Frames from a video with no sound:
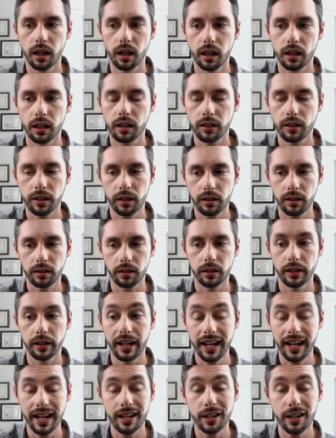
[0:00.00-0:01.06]
clinical
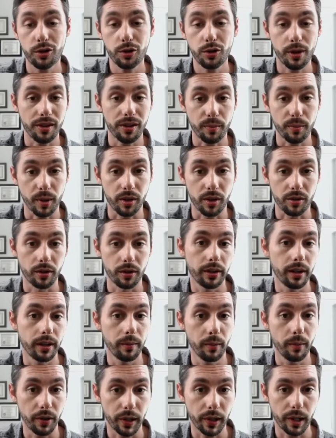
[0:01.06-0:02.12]
and transpersonal
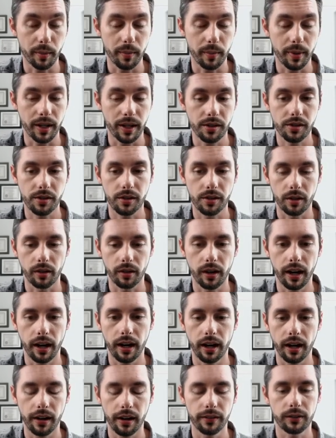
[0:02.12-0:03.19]
hypnotherapist. So
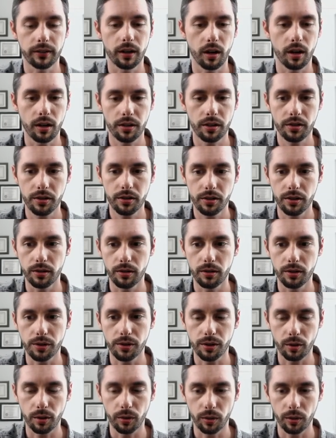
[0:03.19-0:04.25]
I've gone
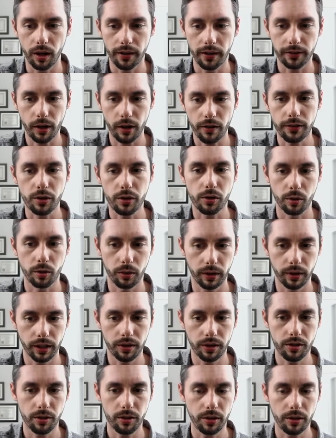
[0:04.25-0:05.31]
for
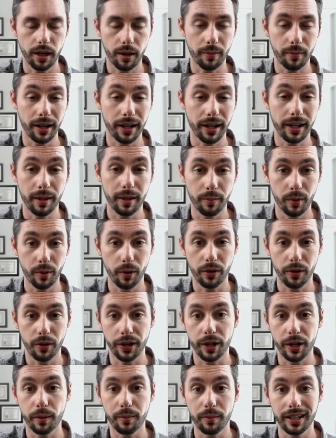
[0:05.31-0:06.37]
schooling to get my
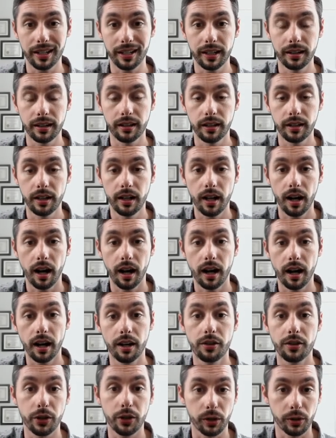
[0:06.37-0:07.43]
hypnotherapy
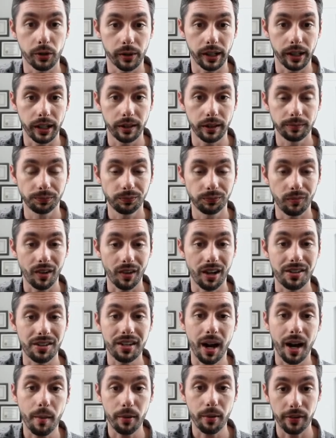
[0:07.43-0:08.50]
degree. On
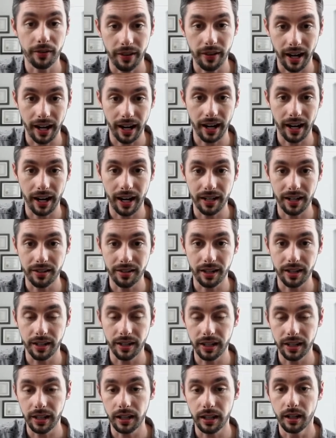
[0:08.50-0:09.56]
top of that, I did
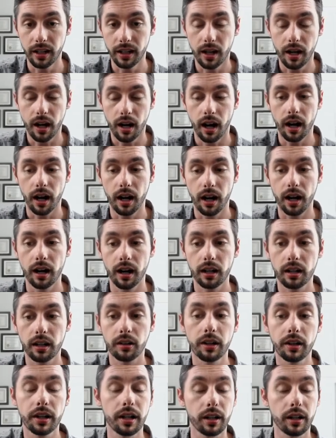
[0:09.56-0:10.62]
the
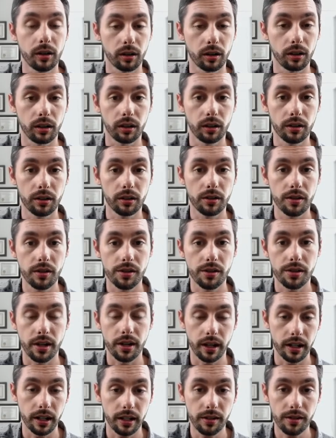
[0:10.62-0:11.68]
clinical
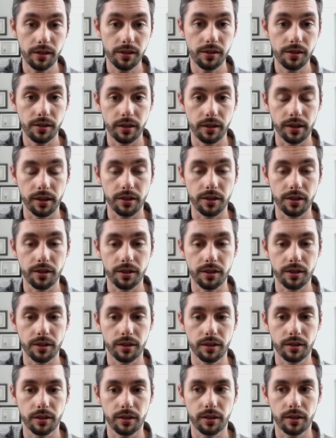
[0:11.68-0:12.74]
studies as
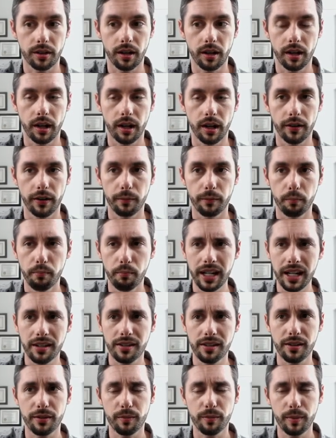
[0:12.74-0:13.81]
a
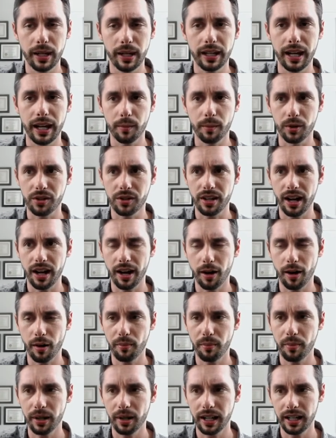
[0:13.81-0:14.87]
means of being able to
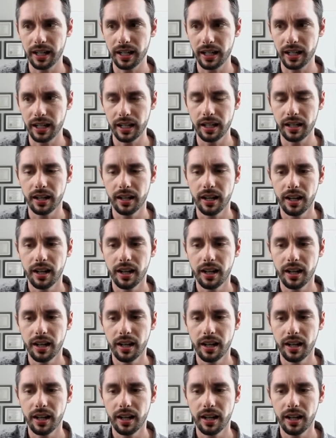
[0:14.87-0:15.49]
help in